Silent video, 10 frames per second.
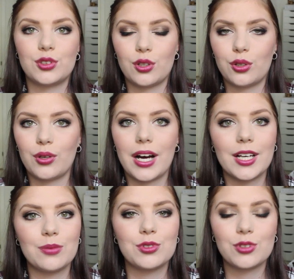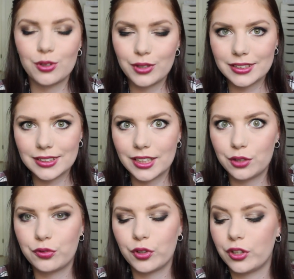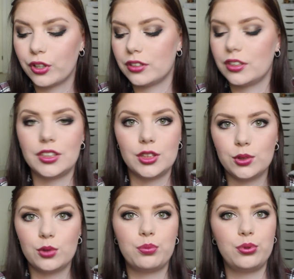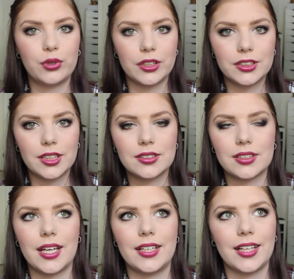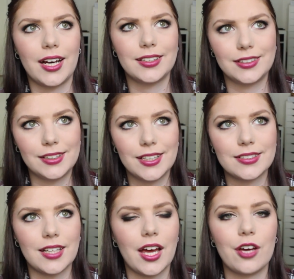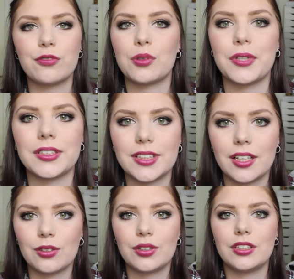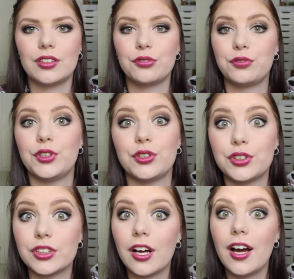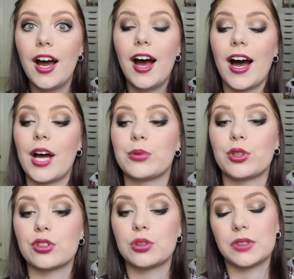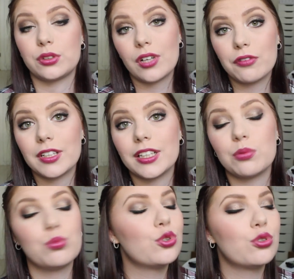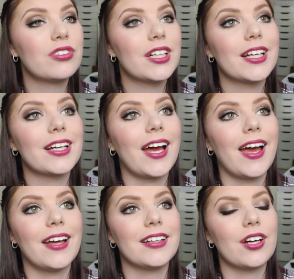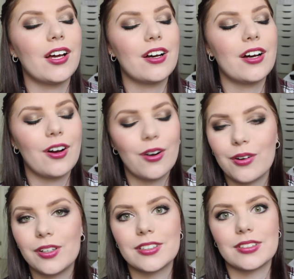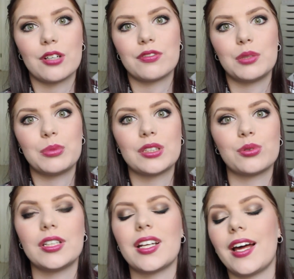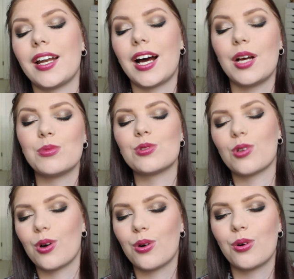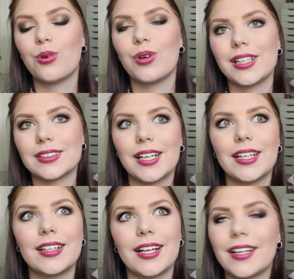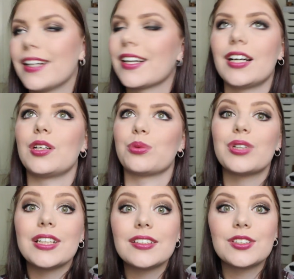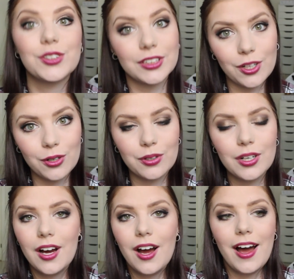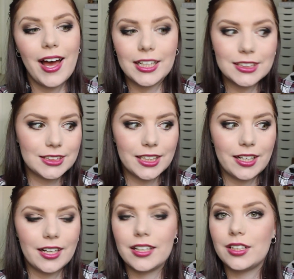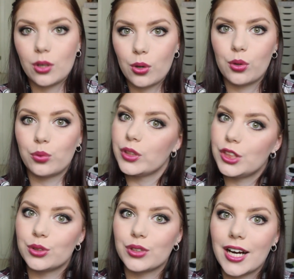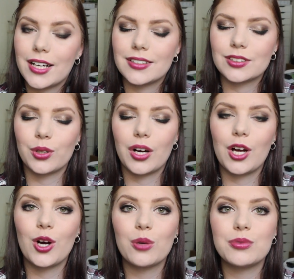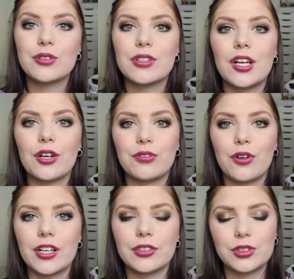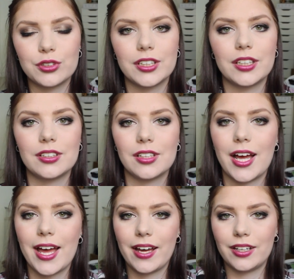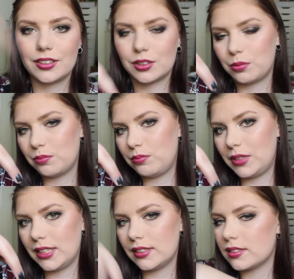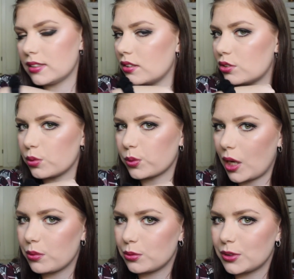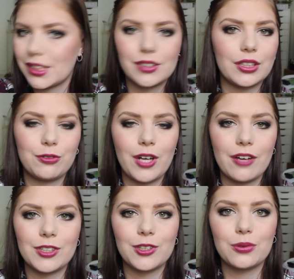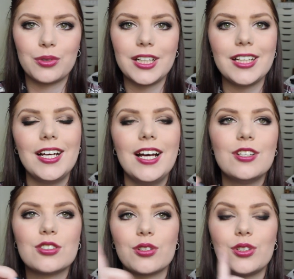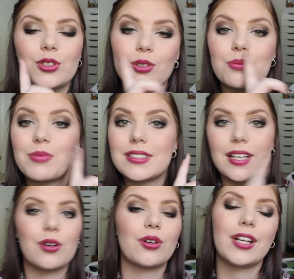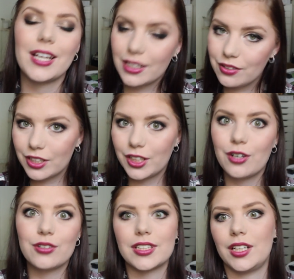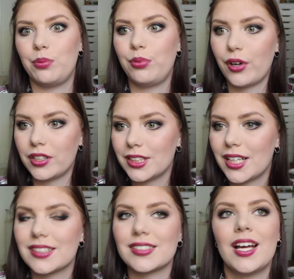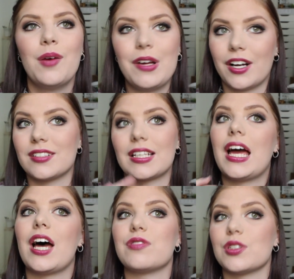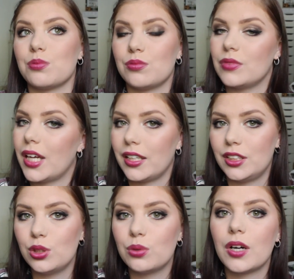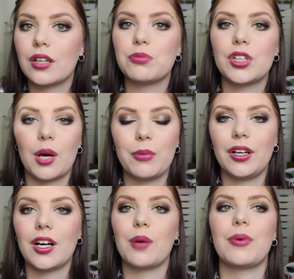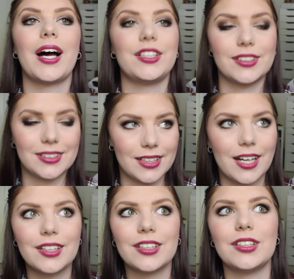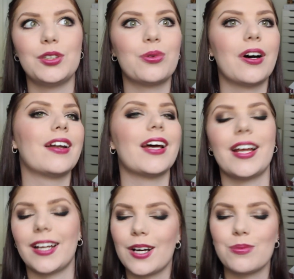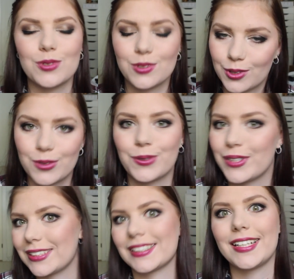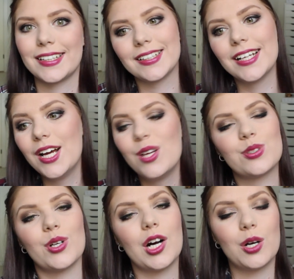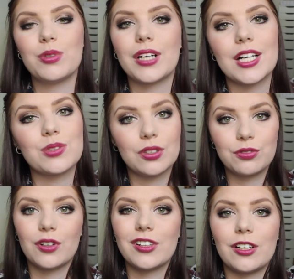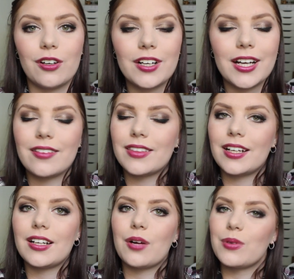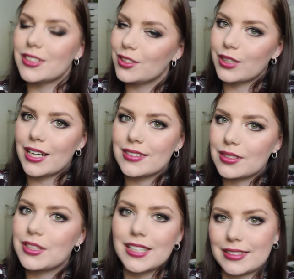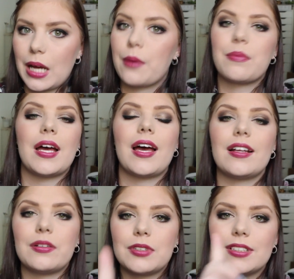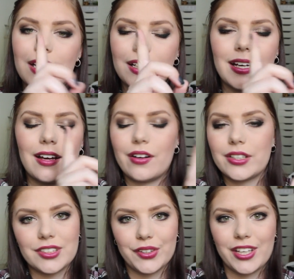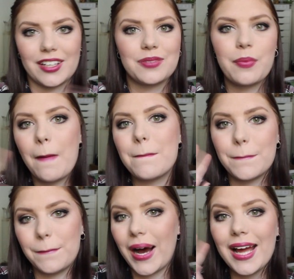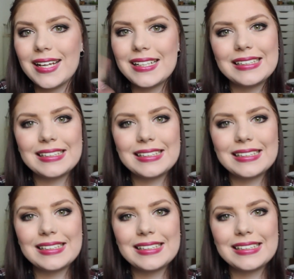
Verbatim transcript: so I'm so excited for the new projects and ideas I have for my channel in the future. I'm going to be traveling, moving and all the stuff in between and I'm so excited and I can't wait to show and share it all with you guys. So I hope you will look forward to it and please subscribe to my channel if you haven't already so you don't miss out on any videos any projects because I have some a new one coming up I just started a new one and I'm so excited so I hope you guys will follow along and then I will see you guys next time and take care until then bye